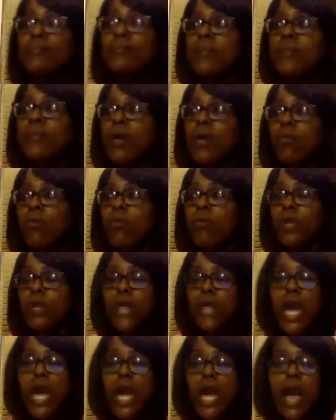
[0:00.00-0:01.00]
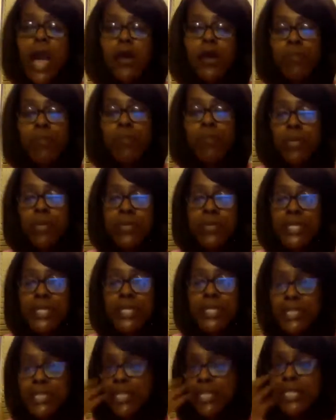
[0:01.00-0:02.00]
and wanting to hire people and
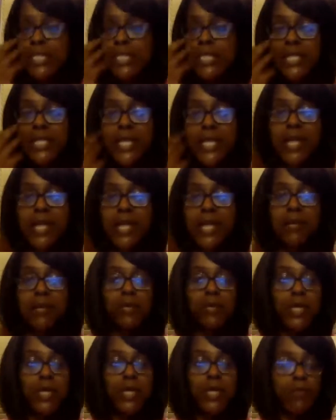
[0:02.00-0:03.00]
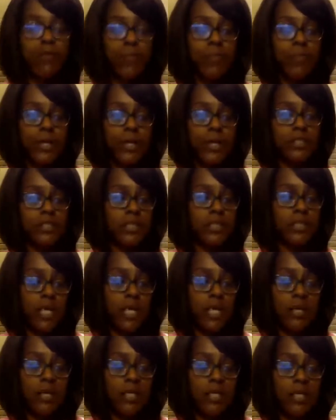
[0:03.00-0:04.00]
things like that on even a bigger
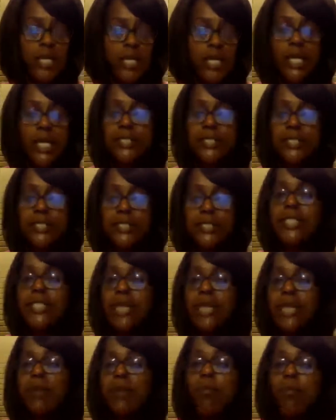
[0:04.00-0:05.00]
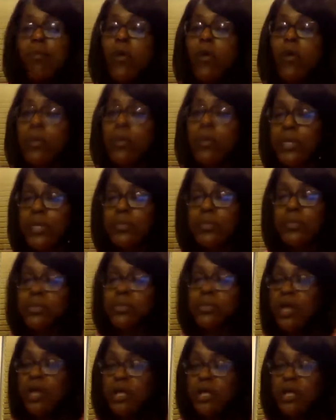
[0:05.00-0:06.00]
scale, it takes even more people.
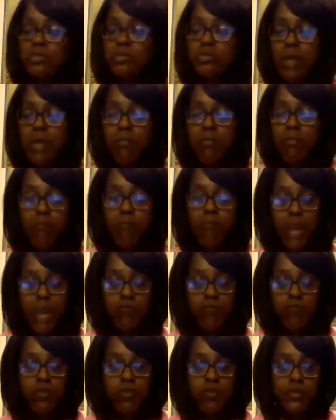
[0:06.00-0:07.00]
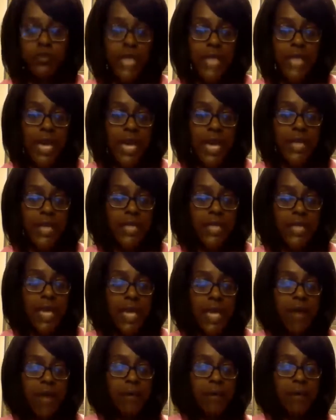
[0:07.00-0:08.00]
So I'm grateful that
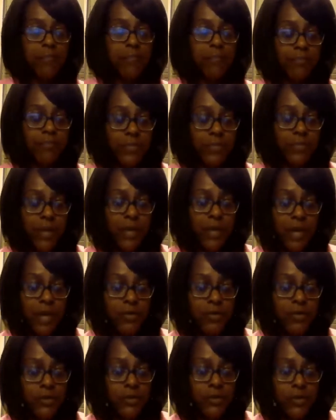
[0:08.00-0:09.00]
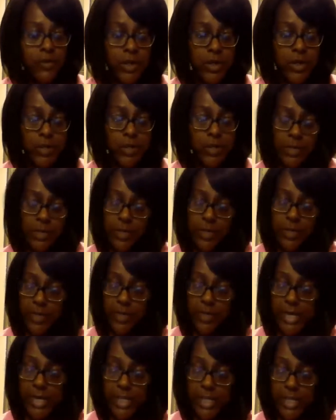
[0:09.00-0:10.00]
others are really
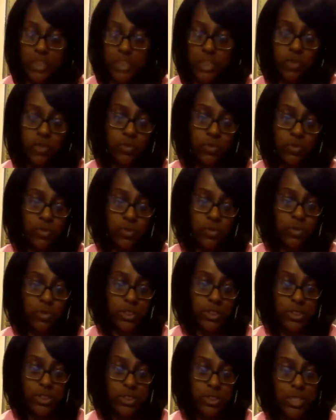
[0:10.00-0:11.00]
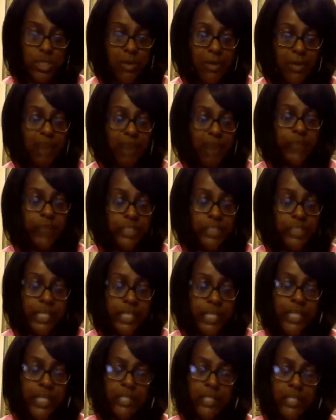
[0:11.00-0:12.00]
beginning to see my vision and
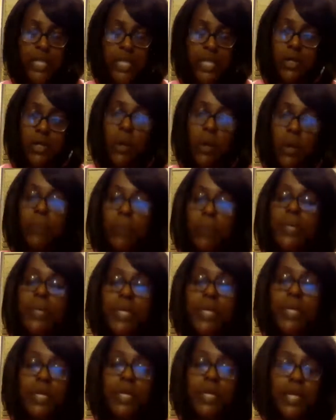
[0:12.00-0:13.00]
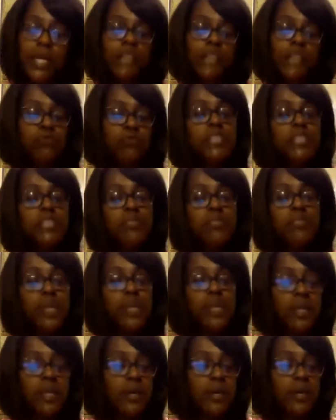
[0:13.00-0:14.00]
that they know me and they trust
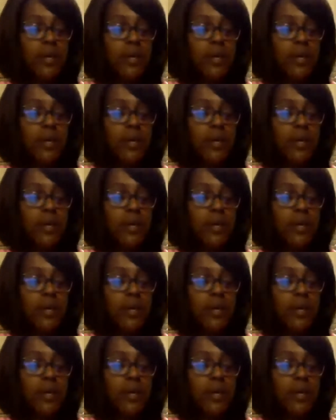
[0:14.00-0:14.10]
me